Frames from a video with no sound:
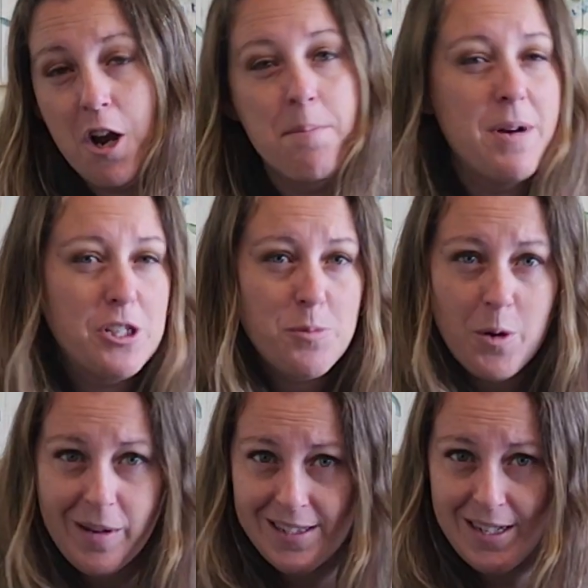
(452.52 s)
are much more
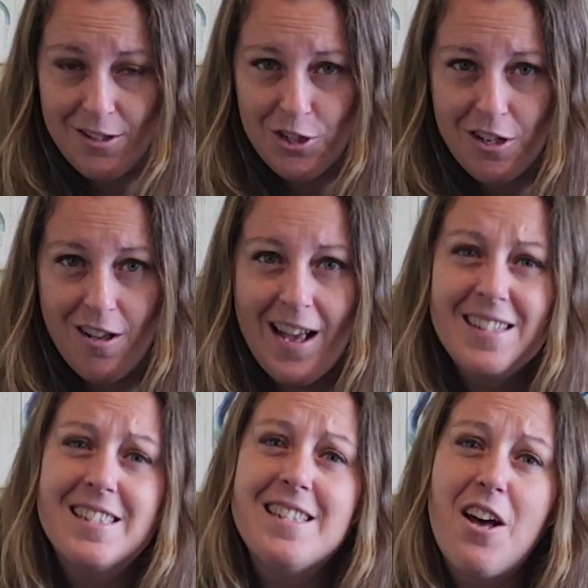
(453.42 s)
residential,
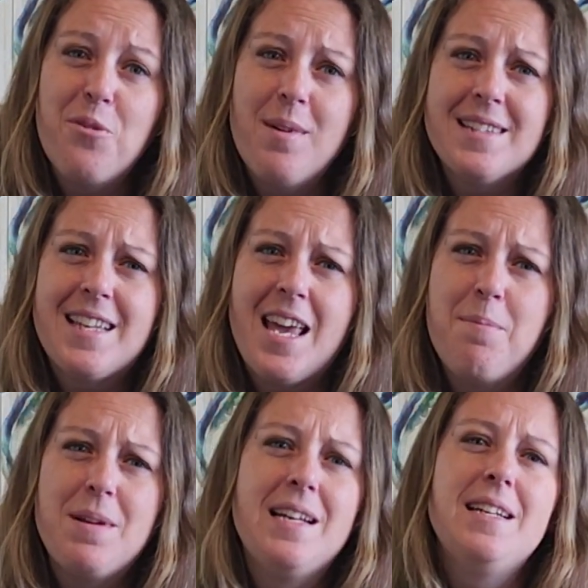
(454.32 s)
and Southwest
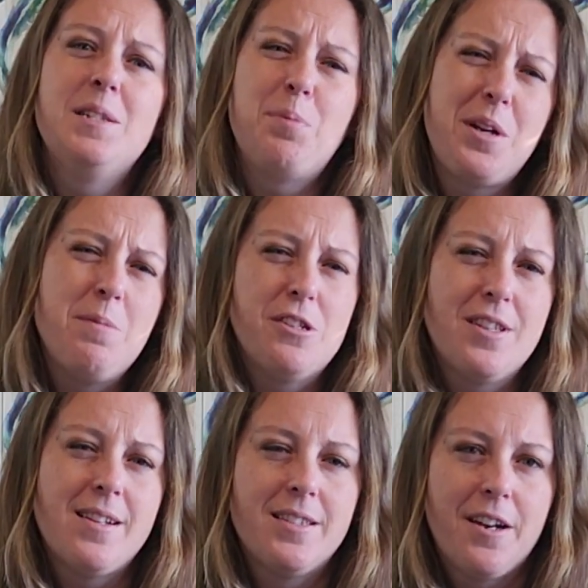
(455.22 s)
Cape is pretty much
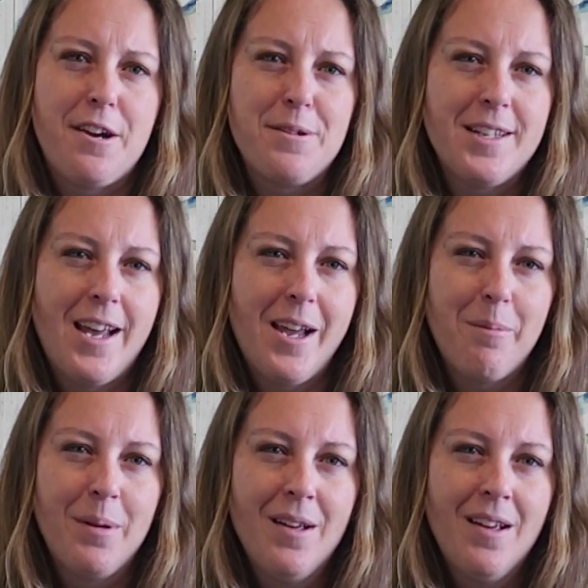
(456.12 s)
that
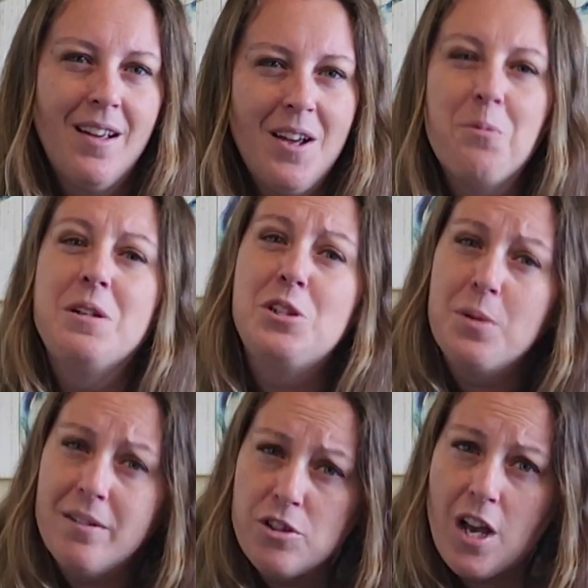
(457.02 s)
stereotype. We do
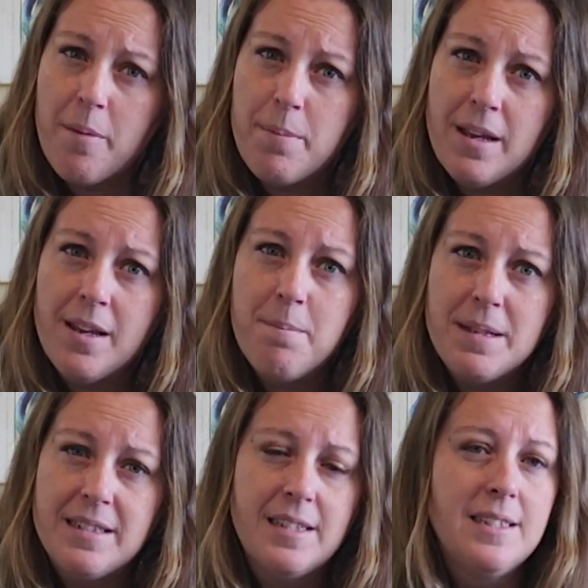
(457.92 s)
have shopping and
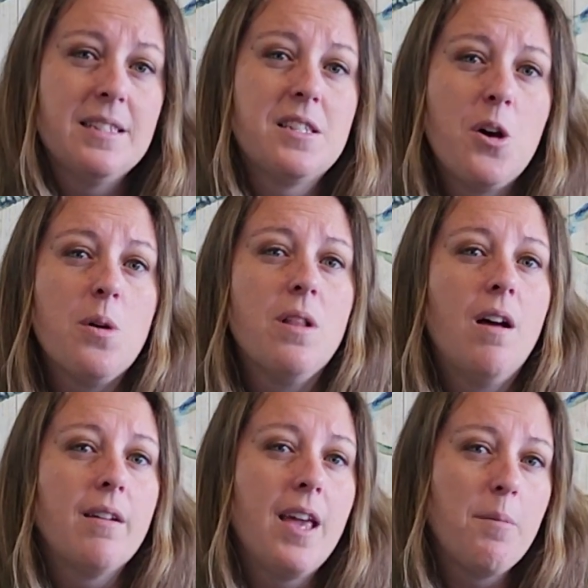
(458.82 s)
businesses though
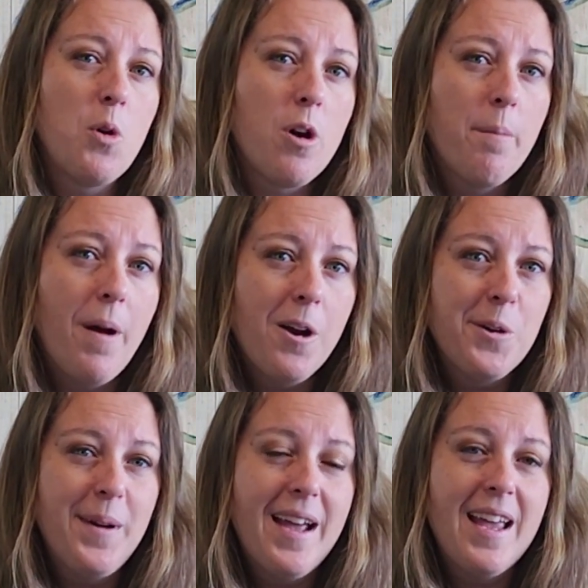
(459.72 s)
along Cape Coral
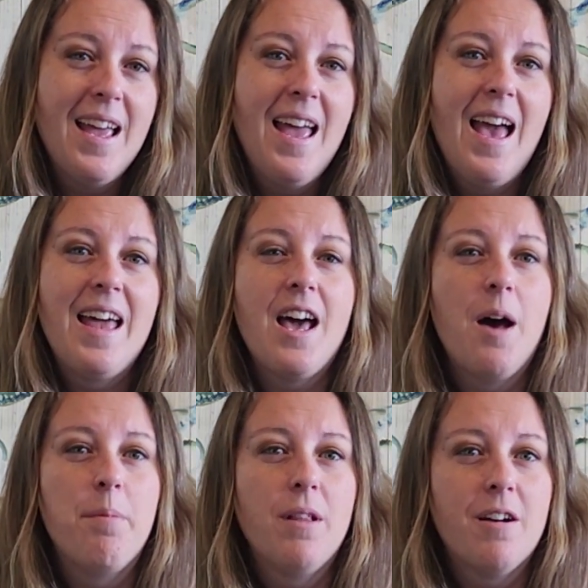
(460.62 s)
Parkway and
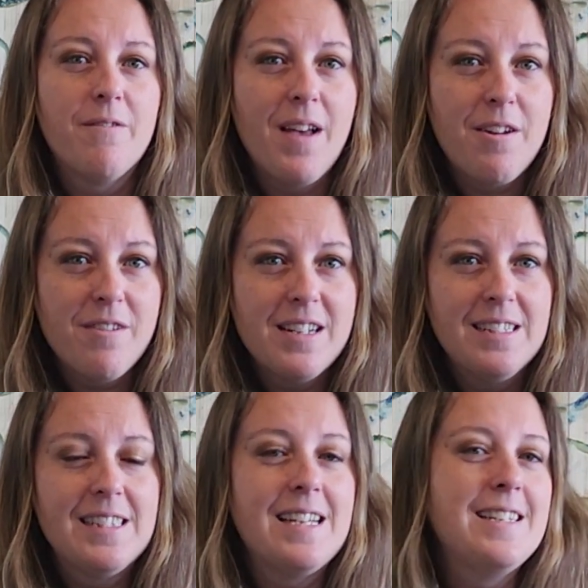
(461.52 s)
up along
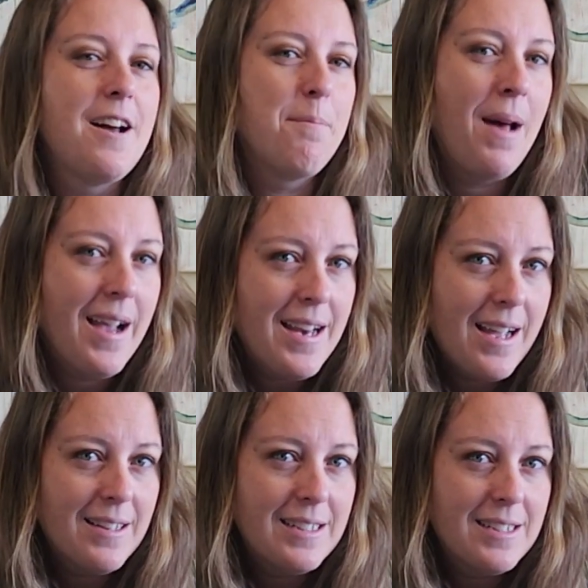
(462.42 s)
Veterans and down Pine
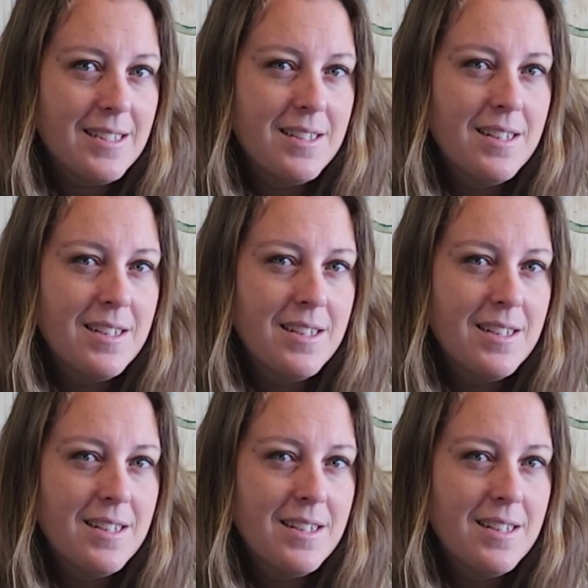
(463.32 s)
Island.